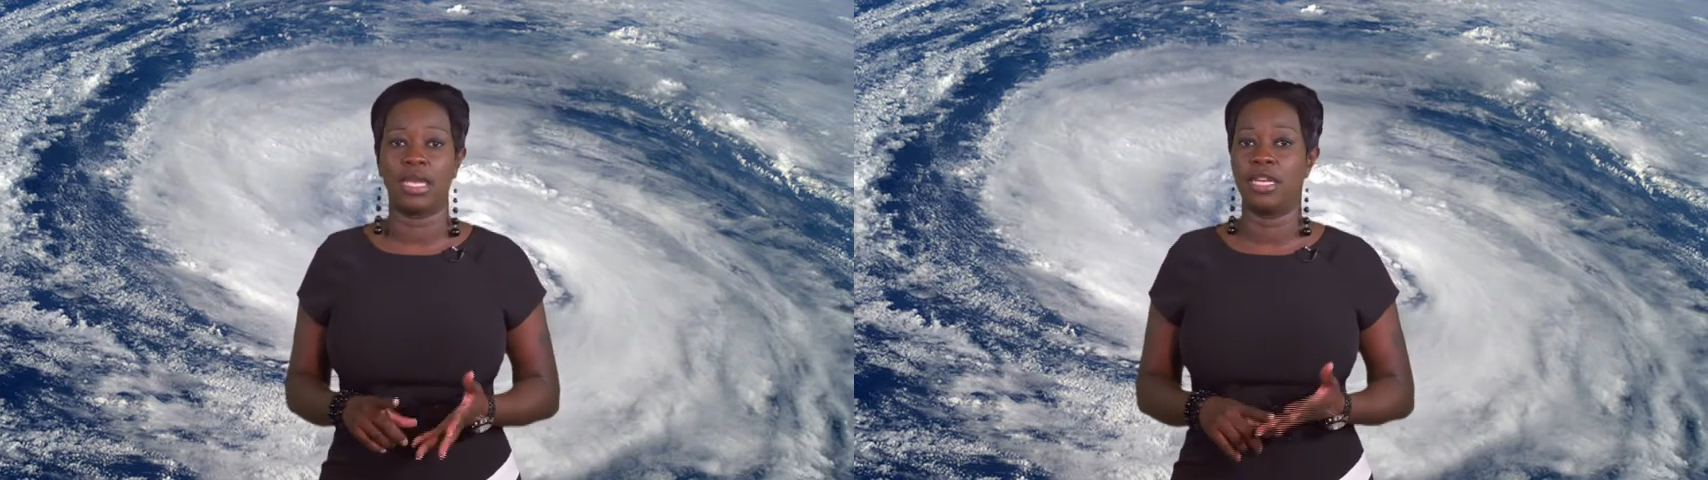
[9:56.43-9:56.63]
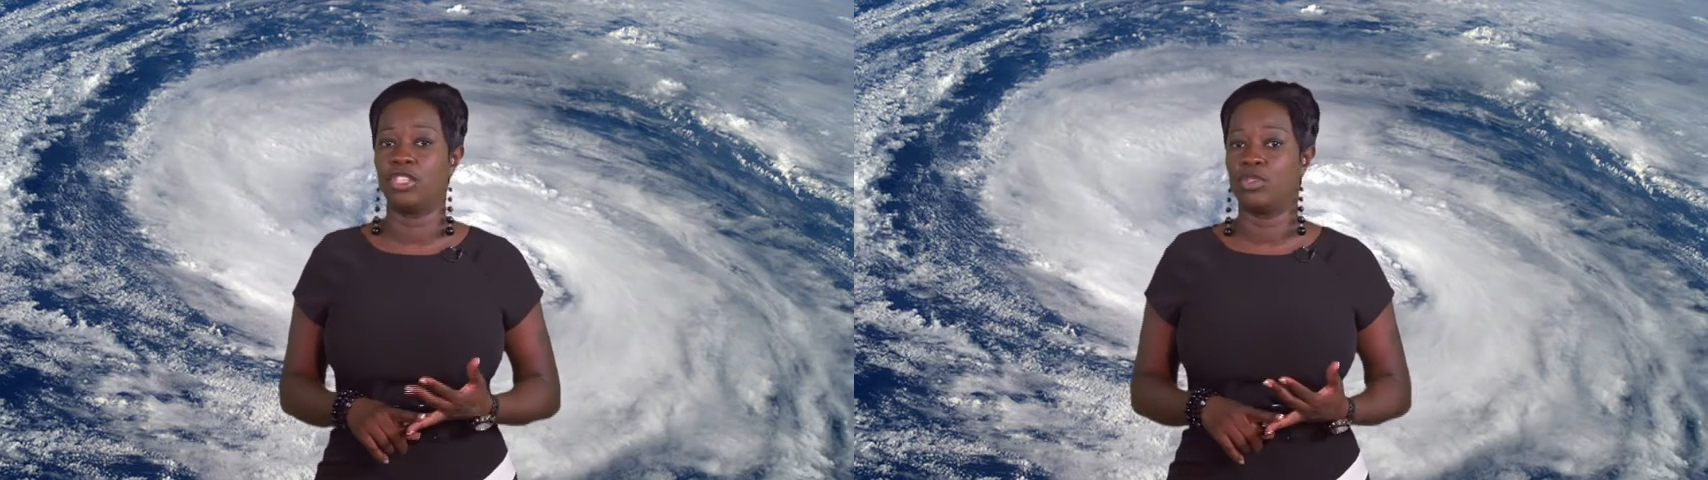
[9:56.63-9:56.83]

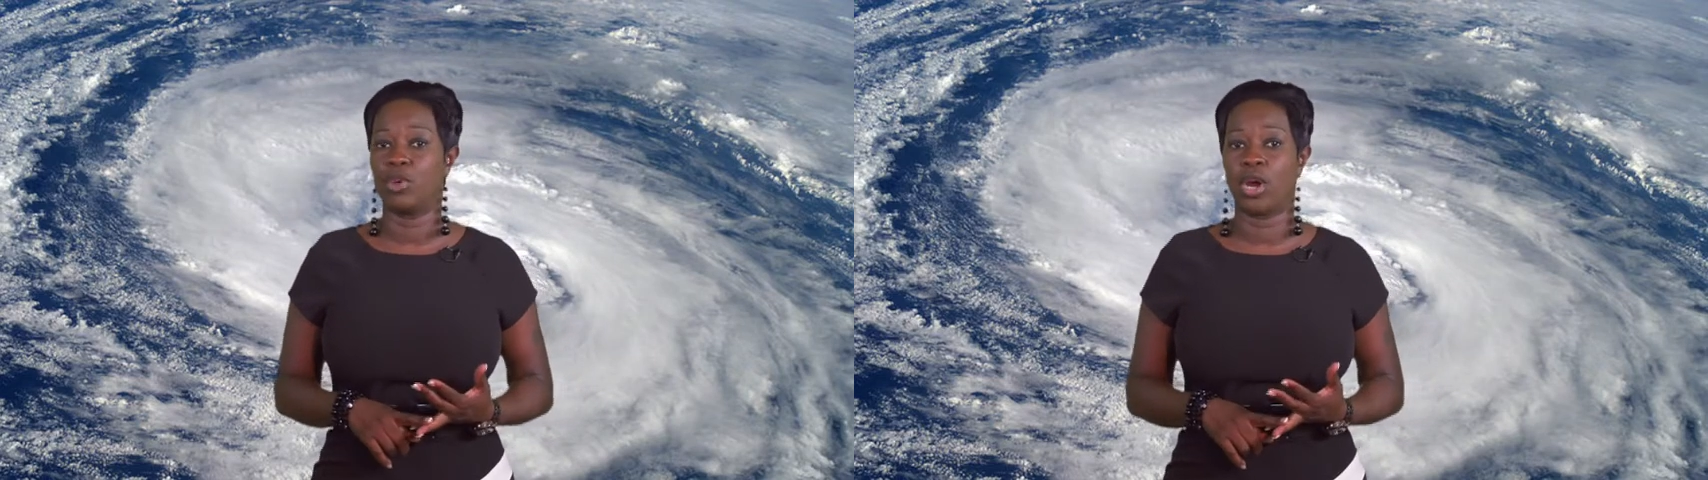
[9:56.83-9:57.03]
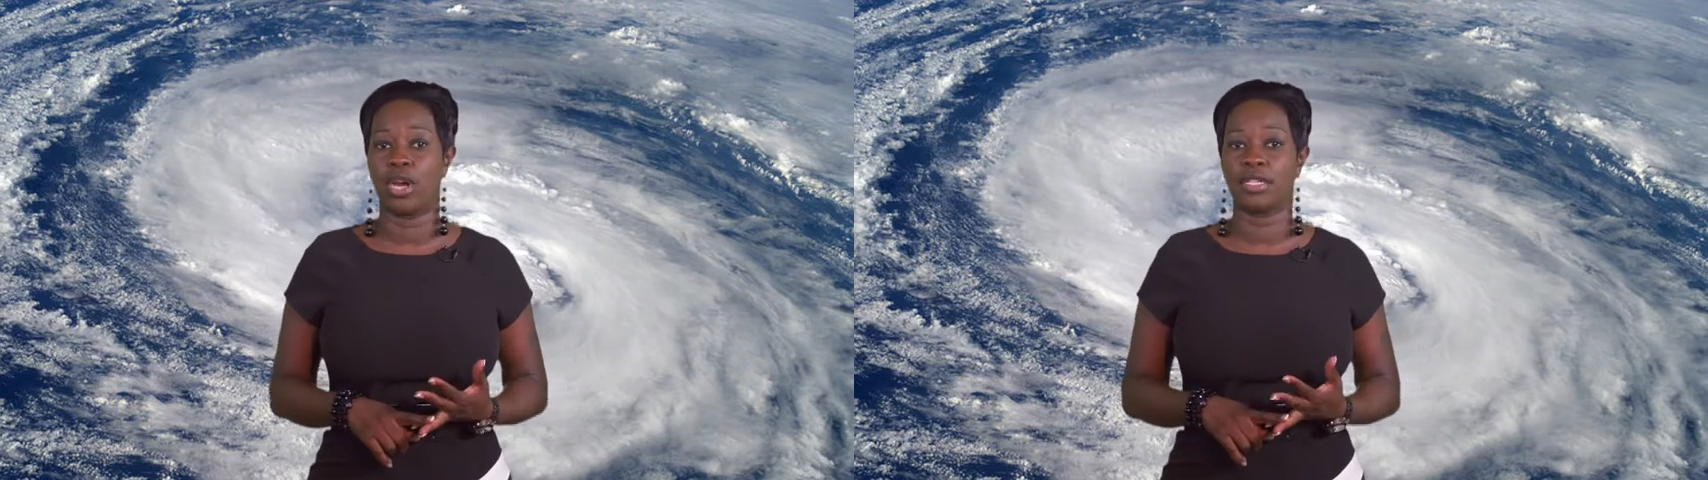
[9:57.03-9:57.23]
energy
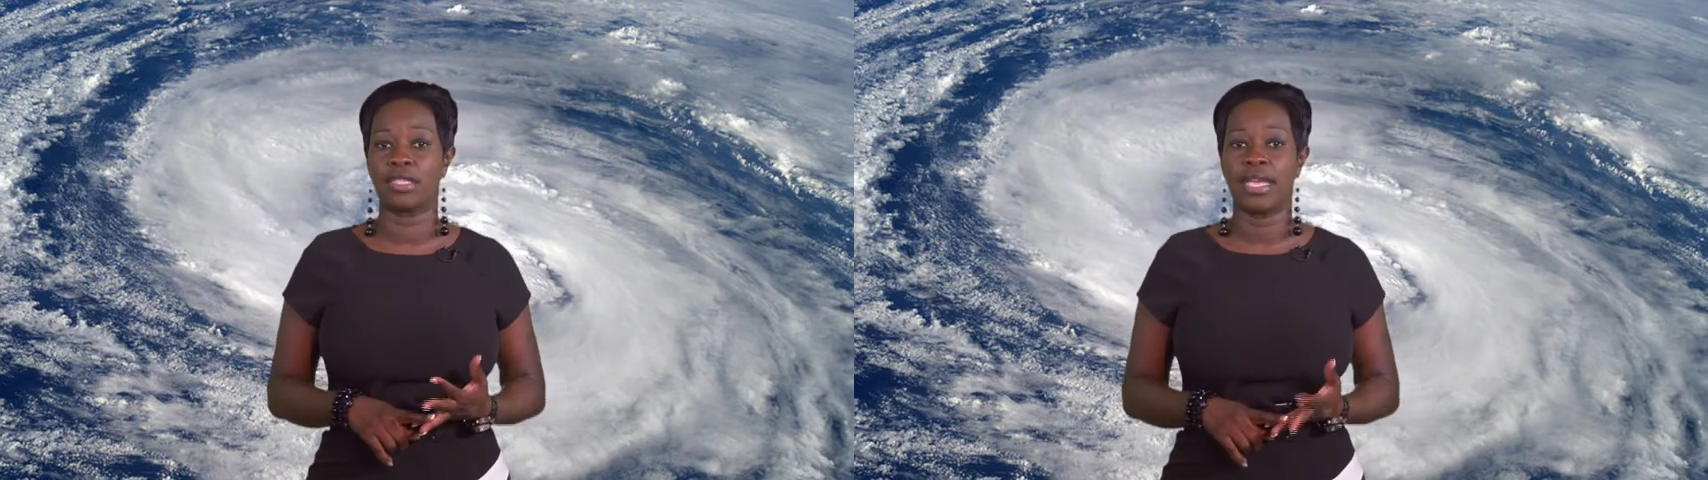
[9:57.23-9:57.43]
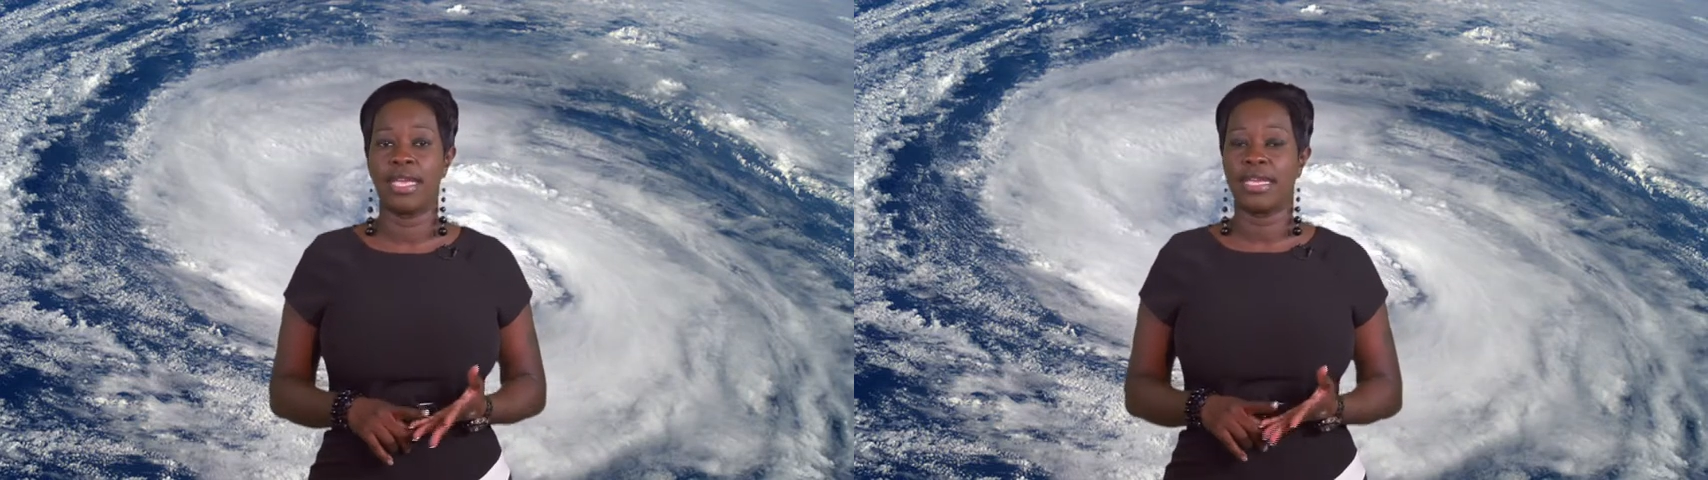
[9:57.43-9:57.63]

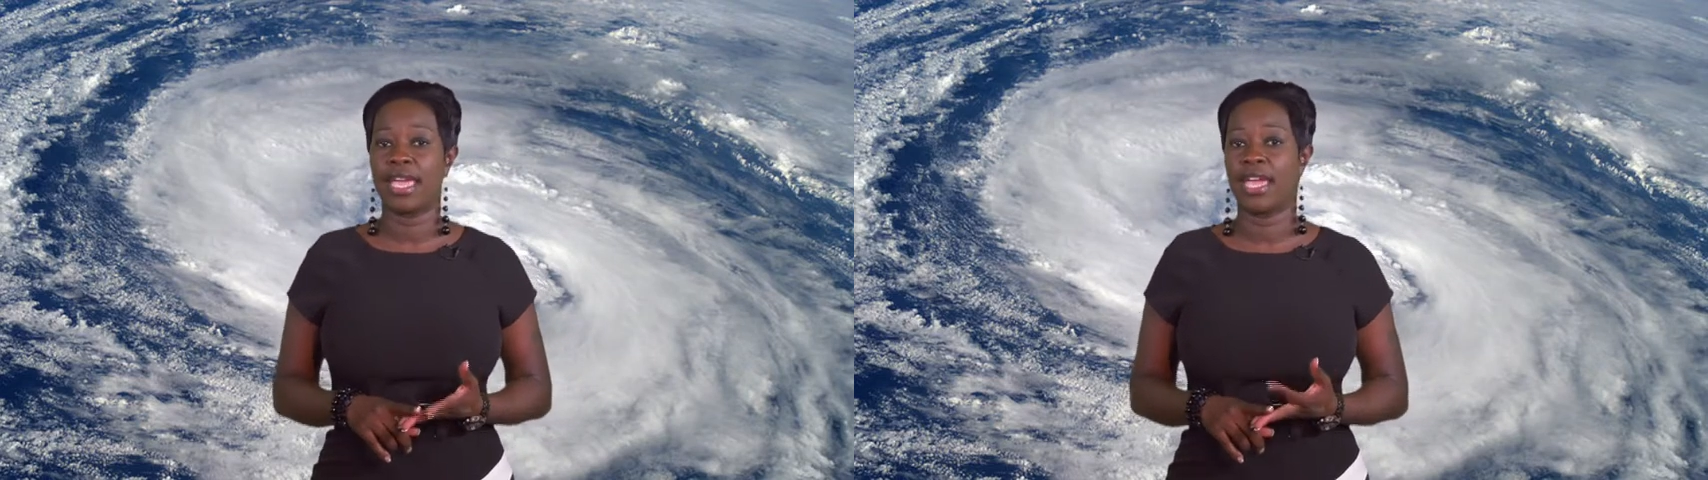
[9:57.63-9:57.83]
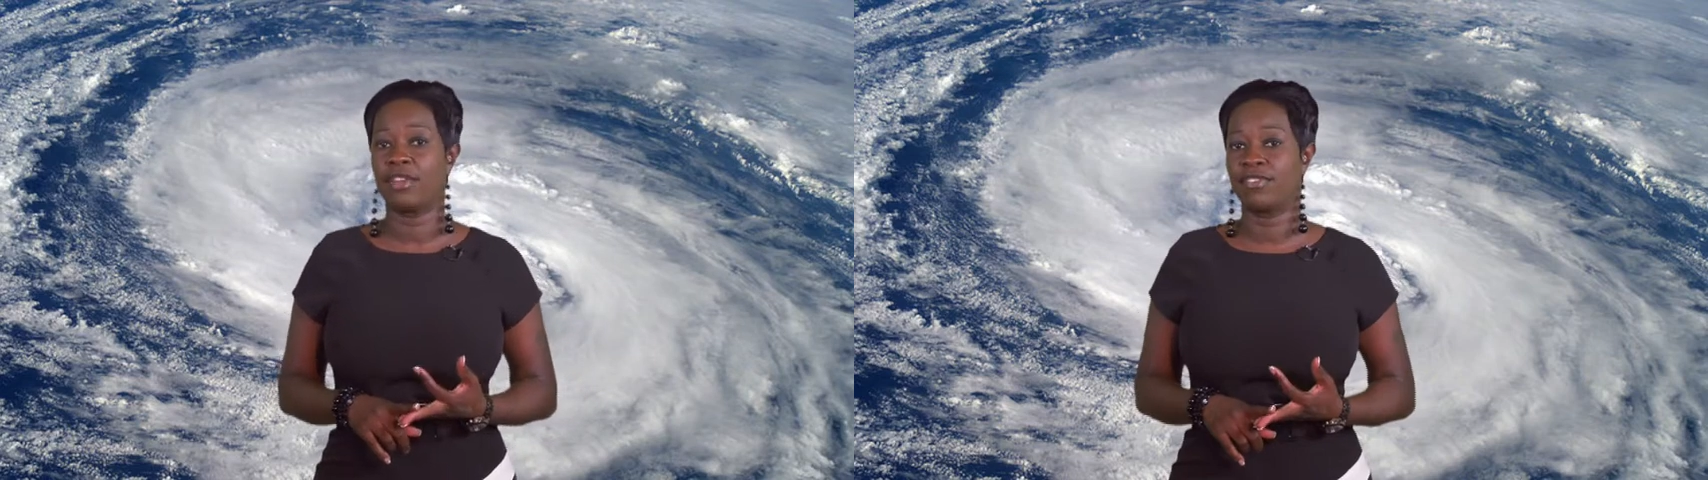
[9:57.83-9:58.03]
bars,
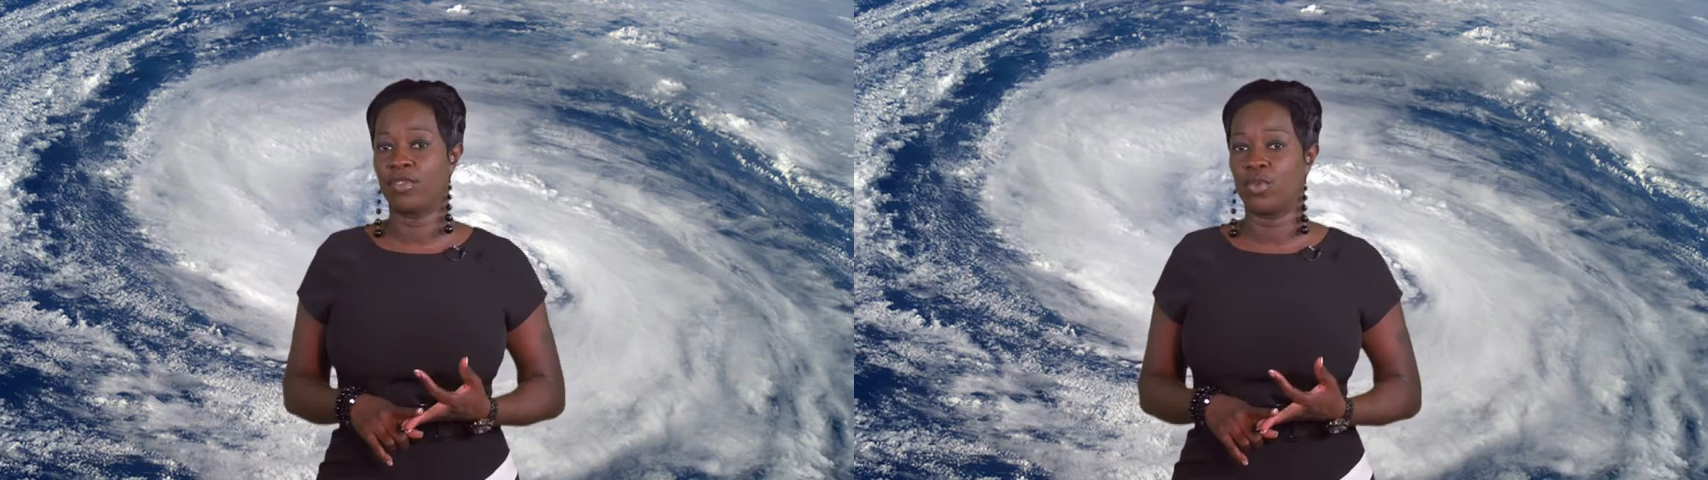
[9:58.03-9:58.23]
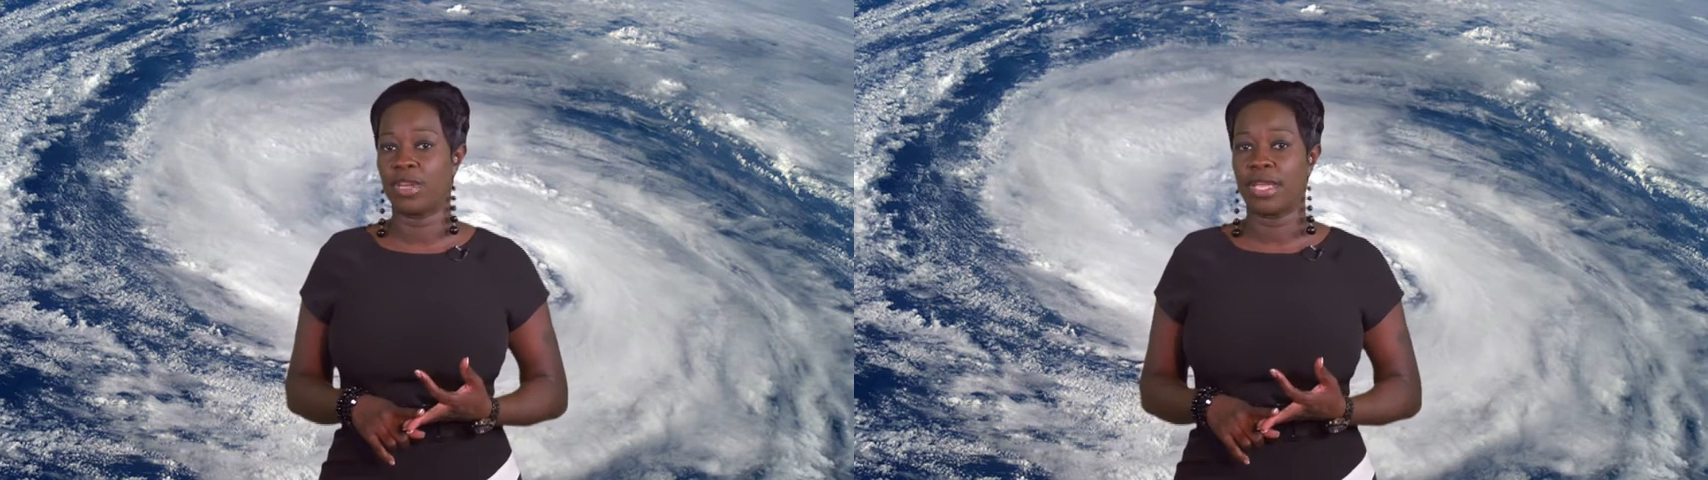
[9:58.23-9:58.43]
canned
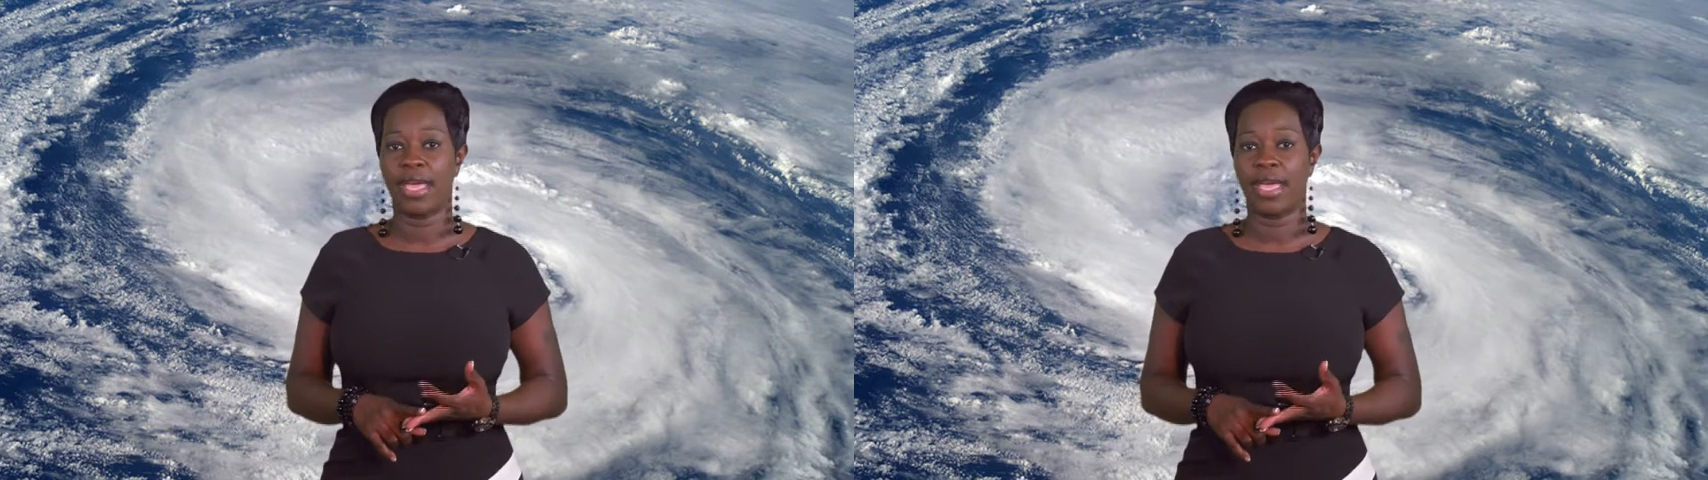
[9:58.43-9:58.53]
fruit,